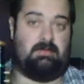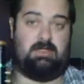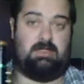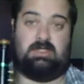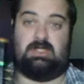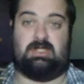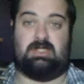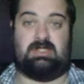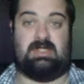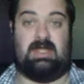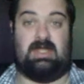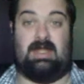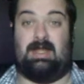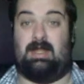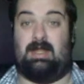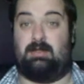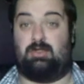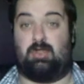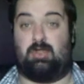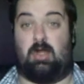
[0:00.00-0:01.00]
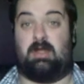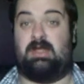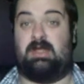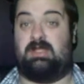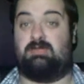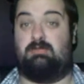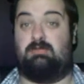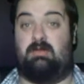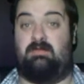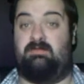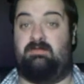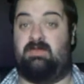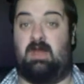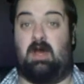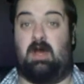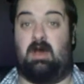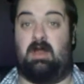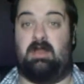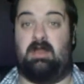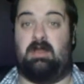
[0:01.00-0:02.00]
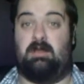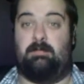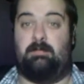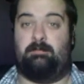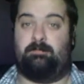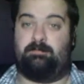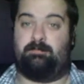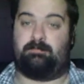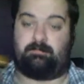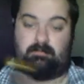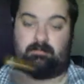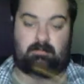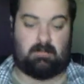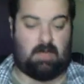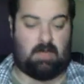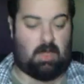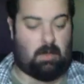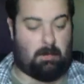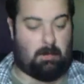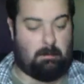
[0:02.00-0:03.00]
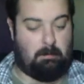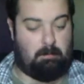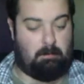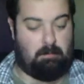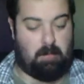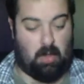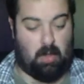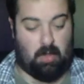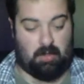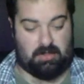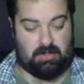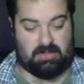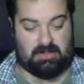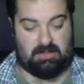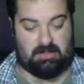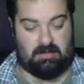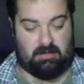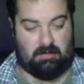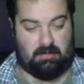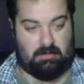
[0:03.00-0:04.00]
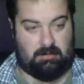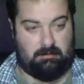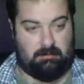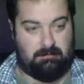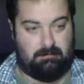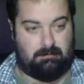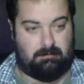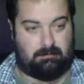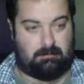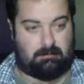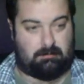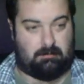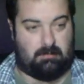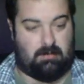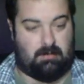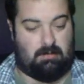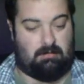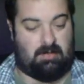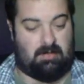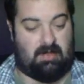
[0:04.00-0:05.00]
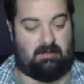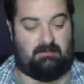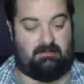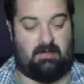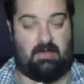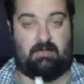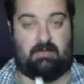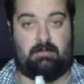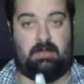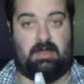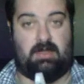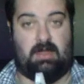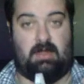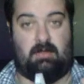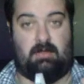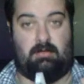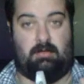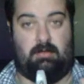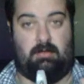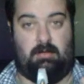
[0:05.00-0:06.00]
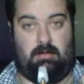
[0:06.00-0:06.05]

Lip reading: just the electronics would have died. But without further ado,